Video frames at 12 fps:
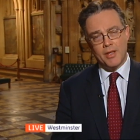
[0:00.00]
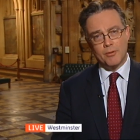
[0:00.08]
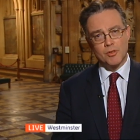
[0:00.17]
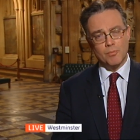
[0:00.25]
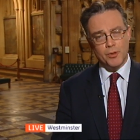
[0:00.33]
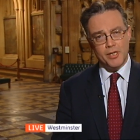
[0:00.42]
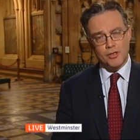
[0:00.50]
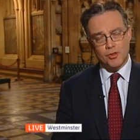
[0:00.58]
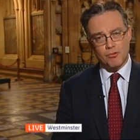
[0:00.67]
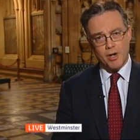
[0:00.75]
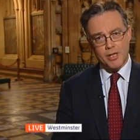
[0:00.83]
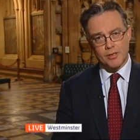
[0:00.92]
There was some pretty
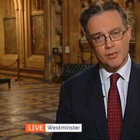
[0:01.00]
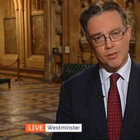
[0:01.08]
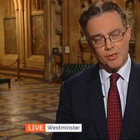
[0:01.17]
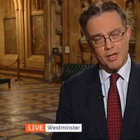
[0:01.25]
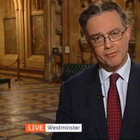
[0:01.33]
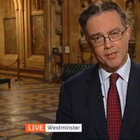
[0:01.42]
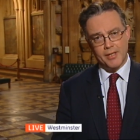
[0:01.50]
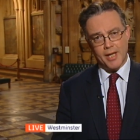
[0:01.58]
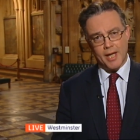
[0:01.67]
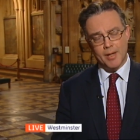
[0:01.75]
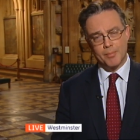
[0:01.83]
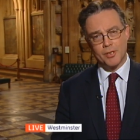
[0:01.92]
strident stuff in
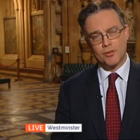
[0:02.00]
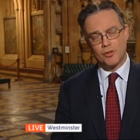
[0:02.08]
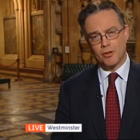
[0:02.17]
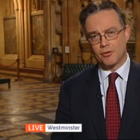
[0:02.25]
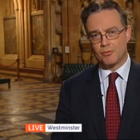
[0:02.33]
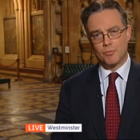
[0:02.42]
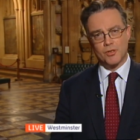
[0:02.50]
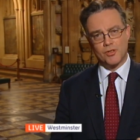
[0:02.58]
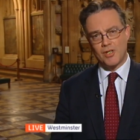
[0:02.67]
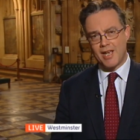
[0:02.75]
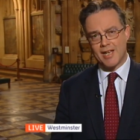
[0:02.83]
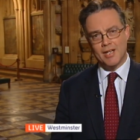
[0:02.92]
there, but as Jonathan was
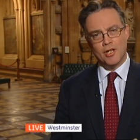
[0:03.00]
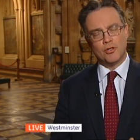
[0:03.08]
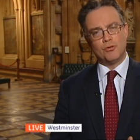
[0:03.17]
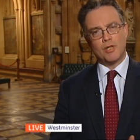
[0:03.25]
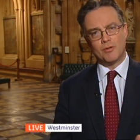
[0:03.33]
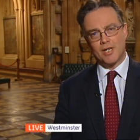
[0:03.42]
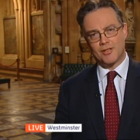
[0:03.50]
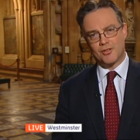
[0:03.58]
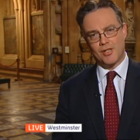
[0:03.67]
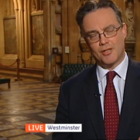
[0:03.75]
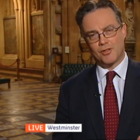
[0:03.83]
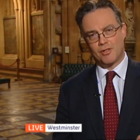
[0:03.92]
saying, you don't get a
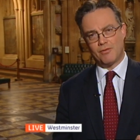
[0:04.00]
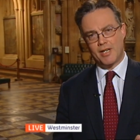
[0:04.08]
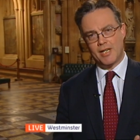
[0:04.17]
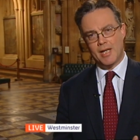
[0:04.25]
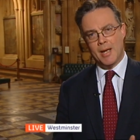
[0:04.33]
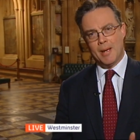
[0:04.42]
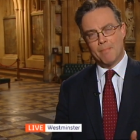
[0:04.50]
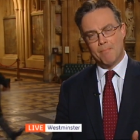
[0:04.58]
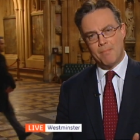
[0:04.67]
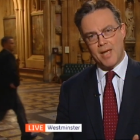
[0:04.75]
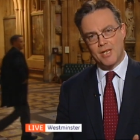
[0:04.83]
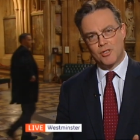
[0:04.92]
sense of any
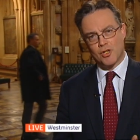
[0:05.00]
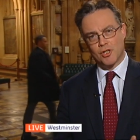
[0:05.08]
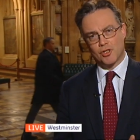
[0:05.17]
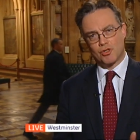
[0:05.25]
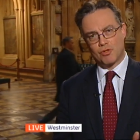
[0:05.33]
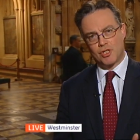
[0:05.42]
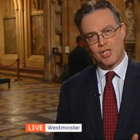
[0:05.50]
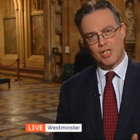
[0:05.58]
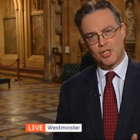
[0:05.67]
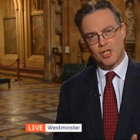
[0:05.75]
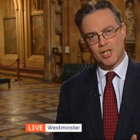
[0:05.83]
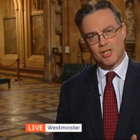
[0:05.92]
major
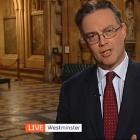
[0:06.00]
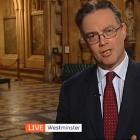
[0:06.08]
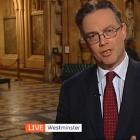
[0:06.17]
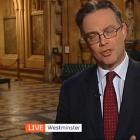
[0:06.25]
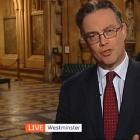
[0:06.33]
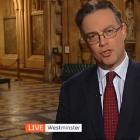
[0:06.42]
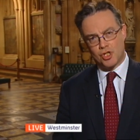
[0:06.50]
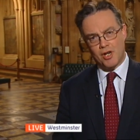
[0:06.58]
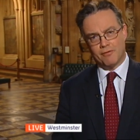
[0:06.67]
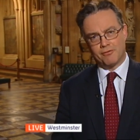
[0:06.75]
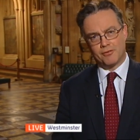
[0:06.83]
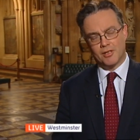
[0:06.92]
strategic
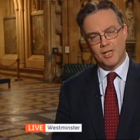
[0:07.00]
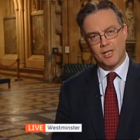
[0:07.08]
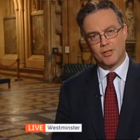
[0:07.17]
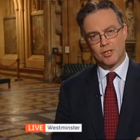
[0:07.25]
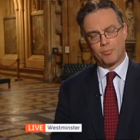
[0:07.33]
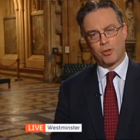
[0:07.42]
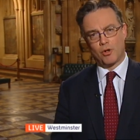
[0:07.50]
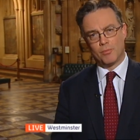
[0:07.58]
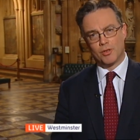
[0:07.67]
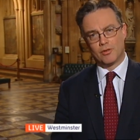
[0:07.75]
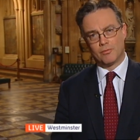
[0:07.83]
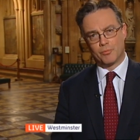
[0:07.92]
shift in the
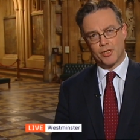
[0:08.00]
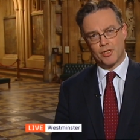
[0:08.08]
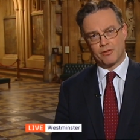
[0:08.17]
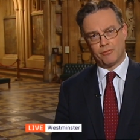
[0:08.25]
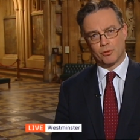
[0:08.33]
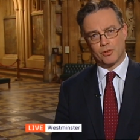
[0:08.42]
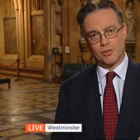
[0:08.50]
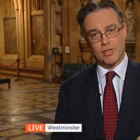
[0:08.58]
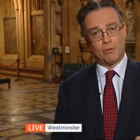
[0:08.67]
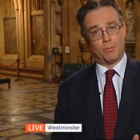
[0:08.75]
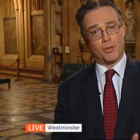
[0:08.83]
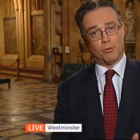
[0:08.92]
deployment of British forces.
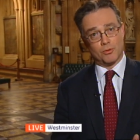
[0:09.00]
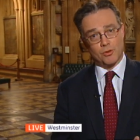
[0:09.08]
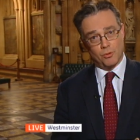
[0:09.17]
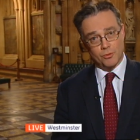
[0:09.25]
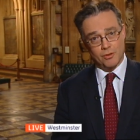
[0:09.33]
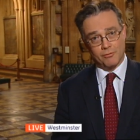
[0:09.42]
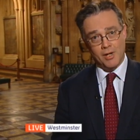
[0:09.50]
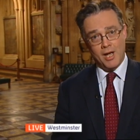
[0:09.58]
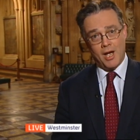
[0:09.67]
There will be all sorts of